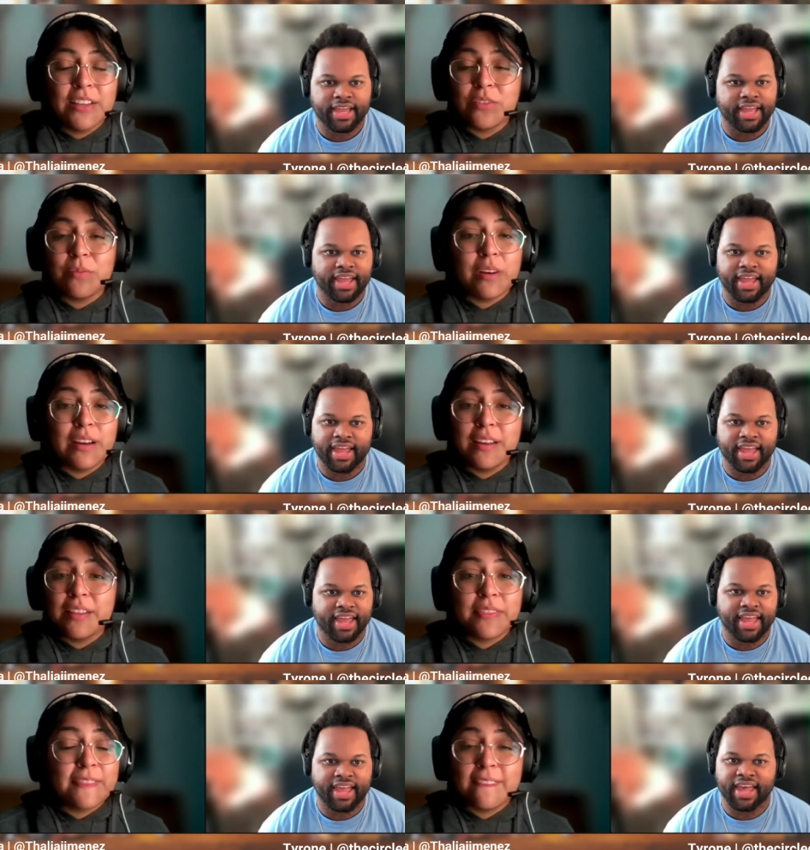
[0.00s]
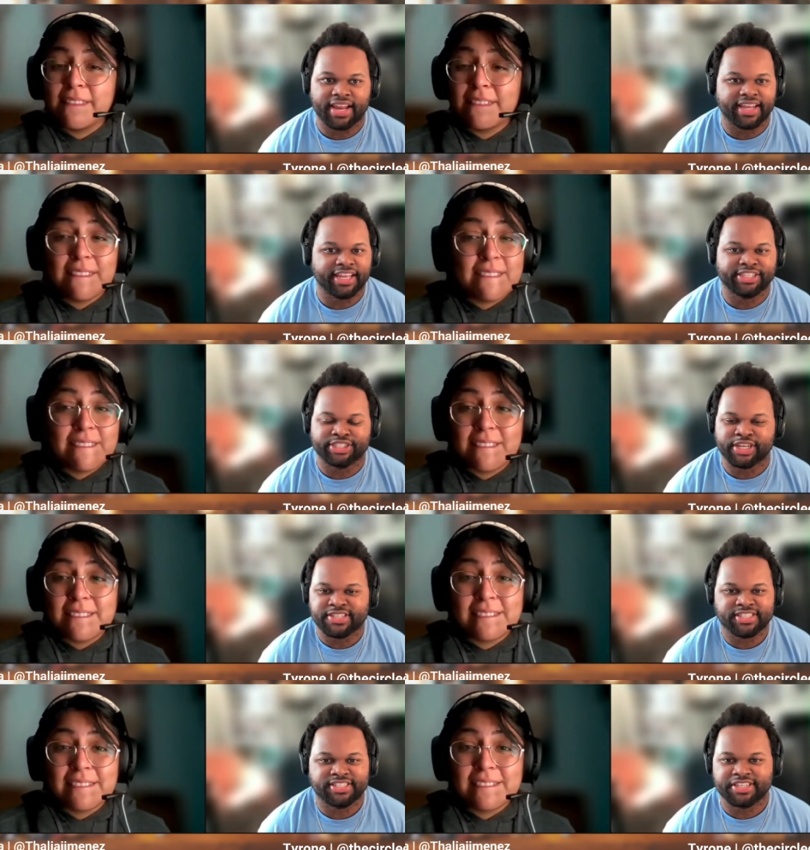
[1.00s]
Speaker 1: it, and it
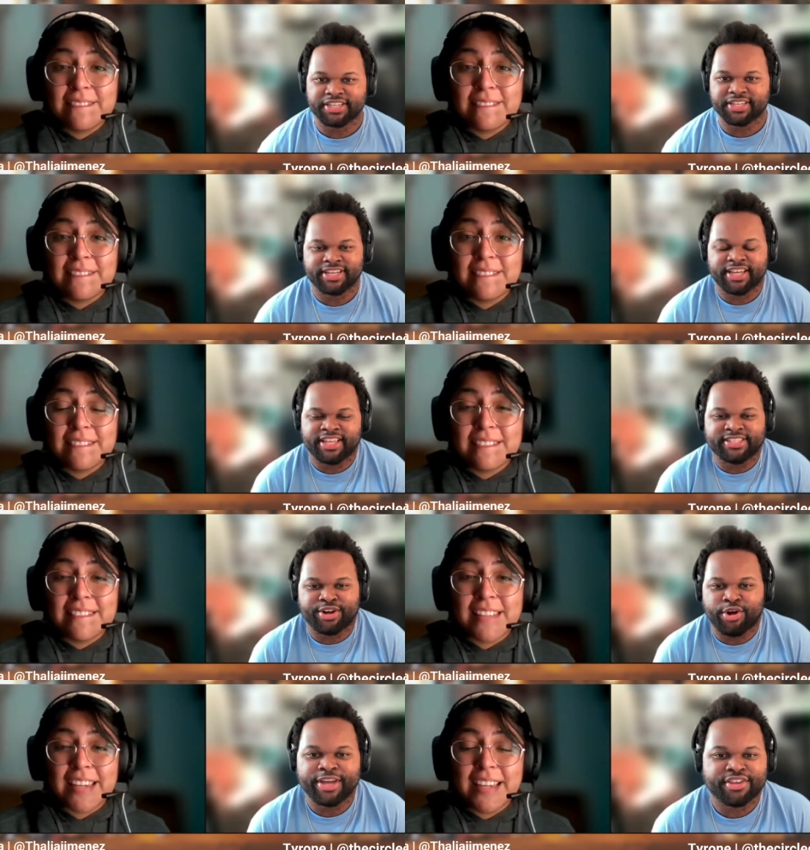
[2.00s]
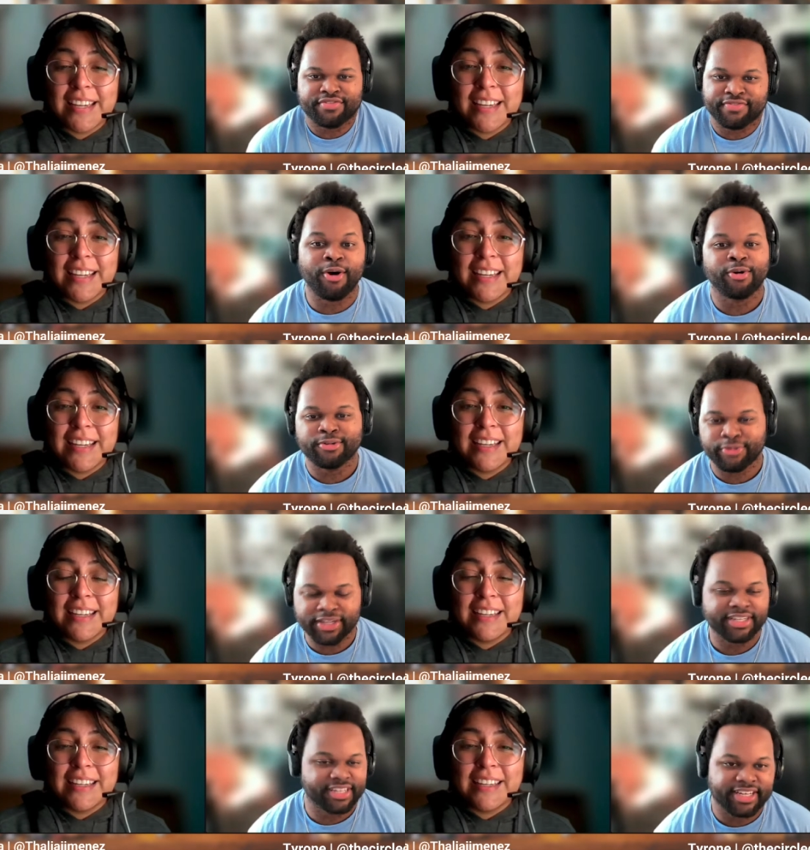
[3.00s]
just is. It, it's all his fault,
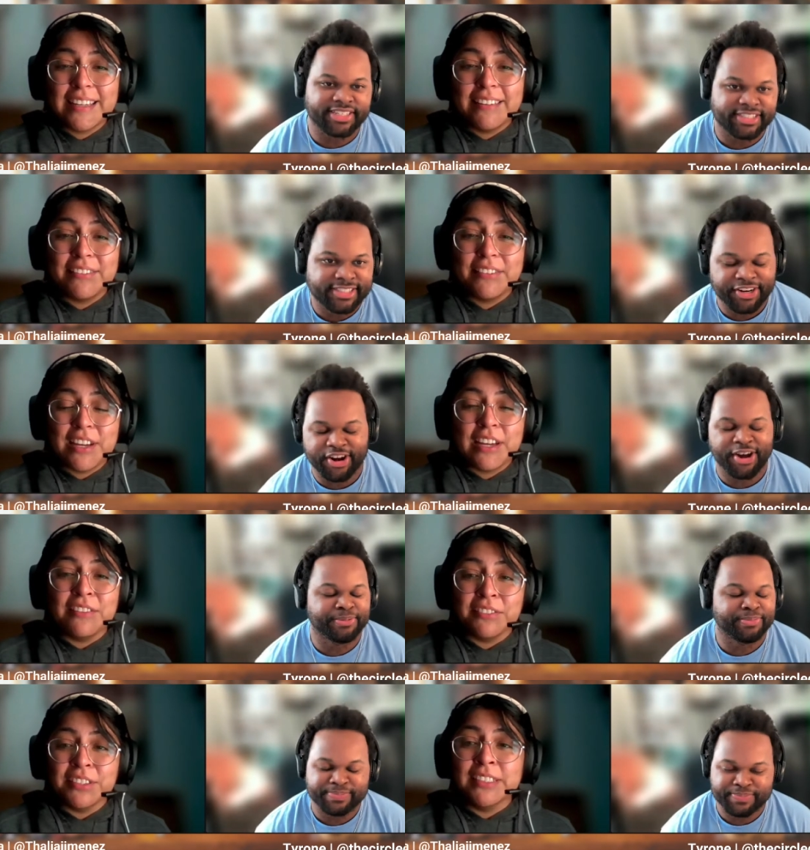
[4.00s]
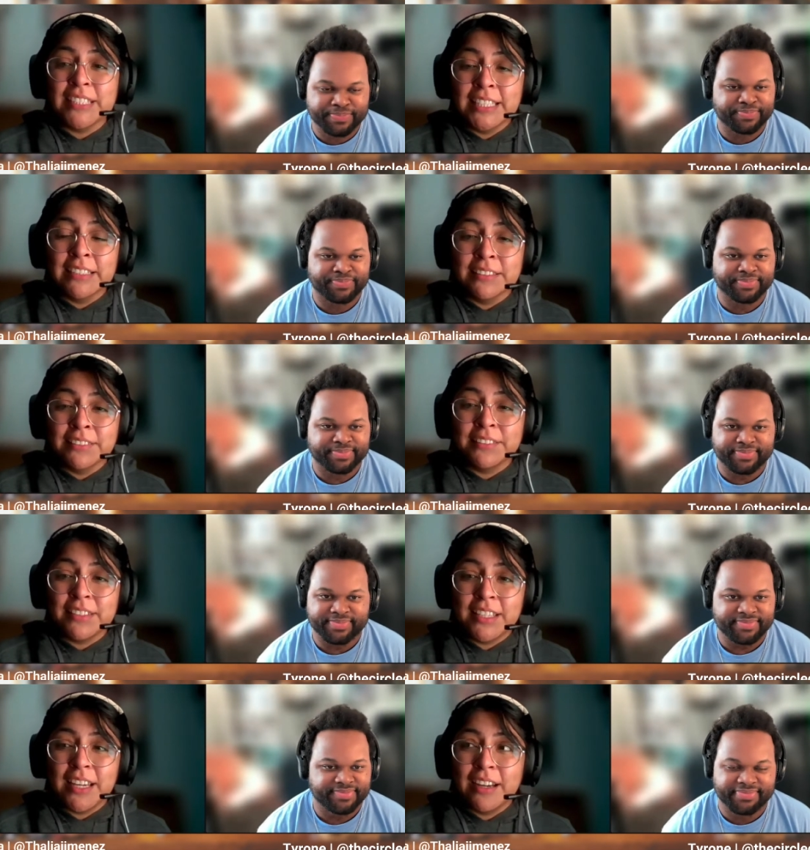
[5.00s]
really. It is, you know.
Speaker 2: It really
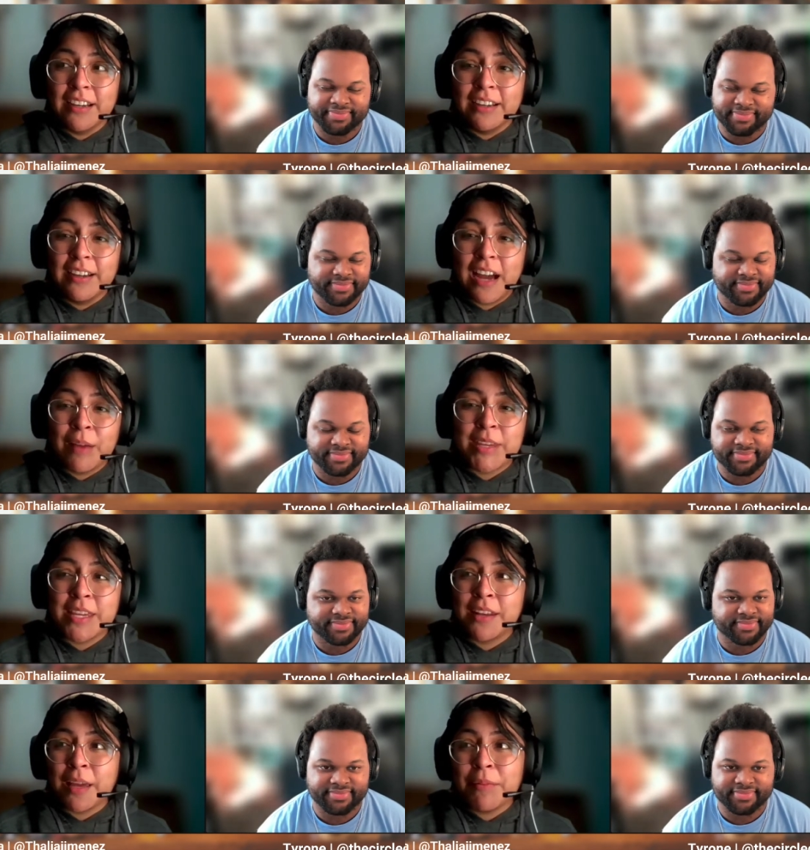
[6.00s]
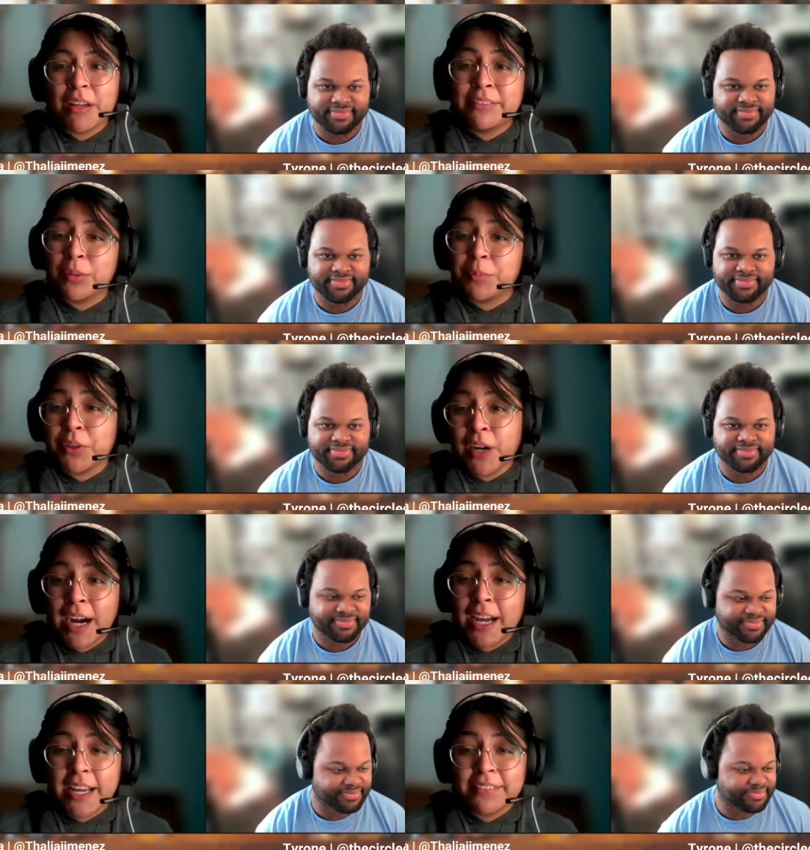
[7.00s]
is. Yeah. I mean, I'm not
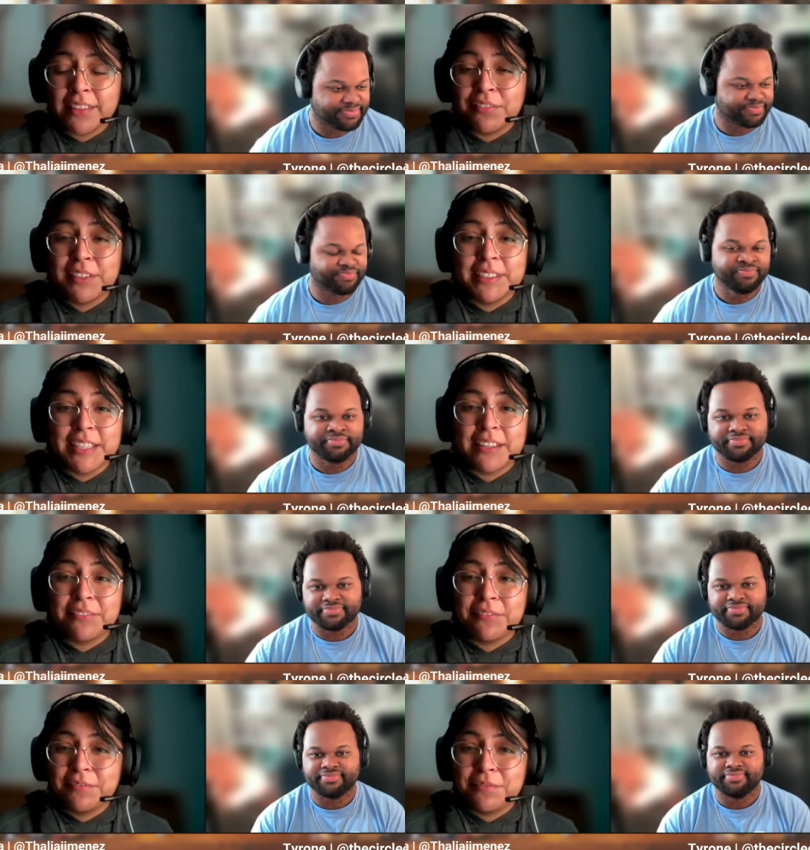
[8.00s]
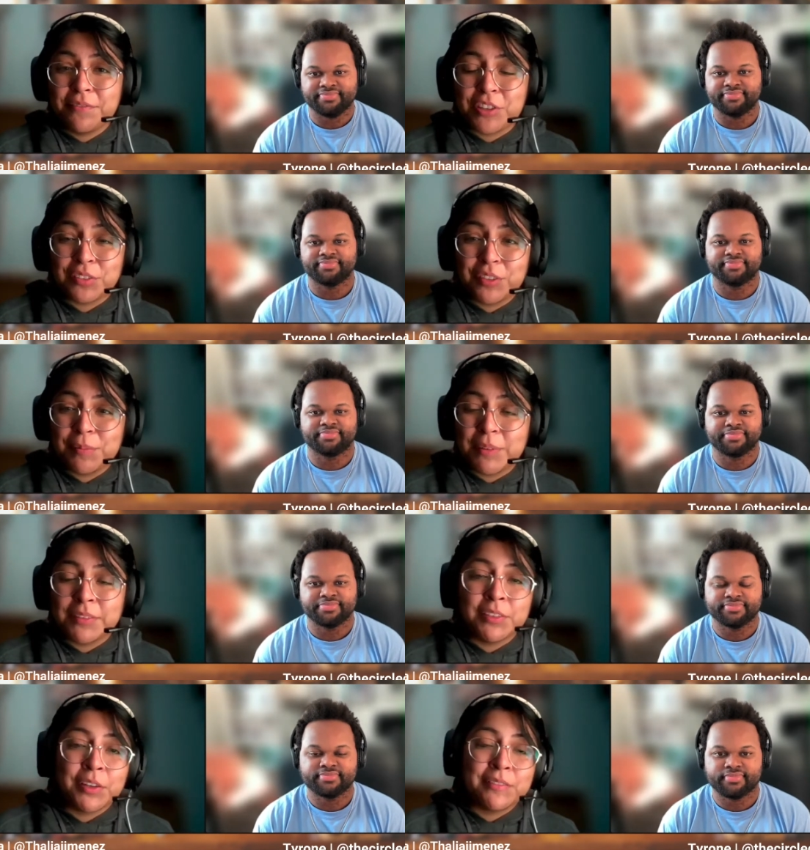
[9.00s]
surprised. I feel like just from
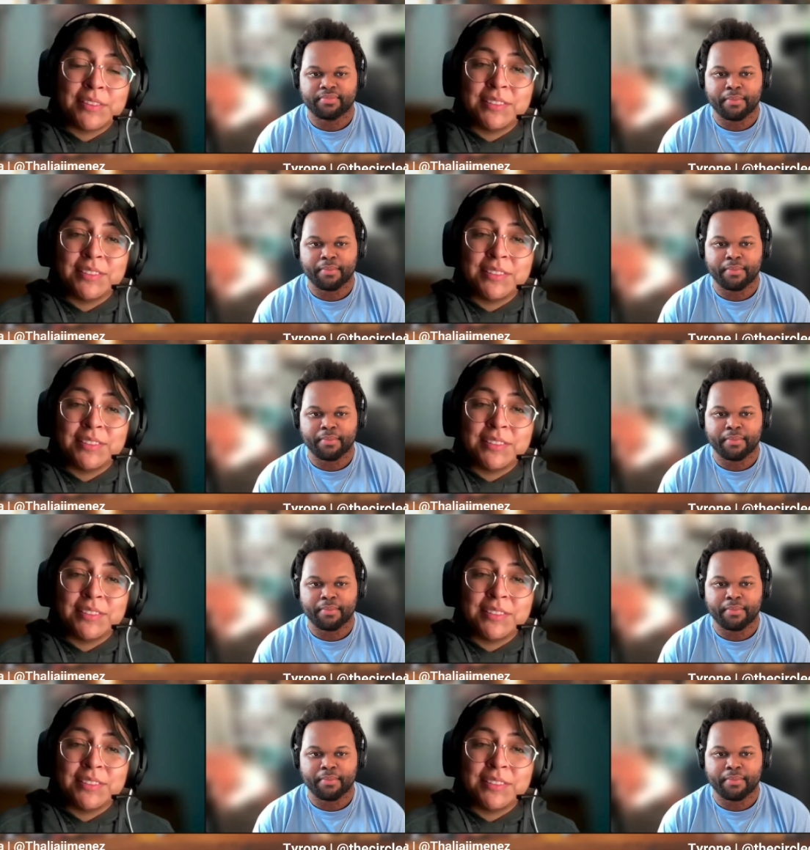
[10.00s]
the start of the